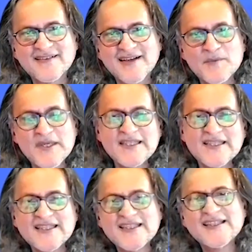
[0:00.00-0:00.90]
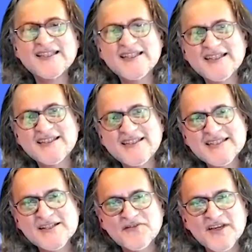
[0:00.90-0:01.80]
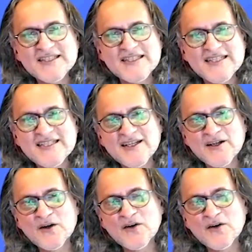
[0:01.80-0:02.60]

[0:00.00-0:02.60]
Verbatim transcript: i mean they, these are fascinating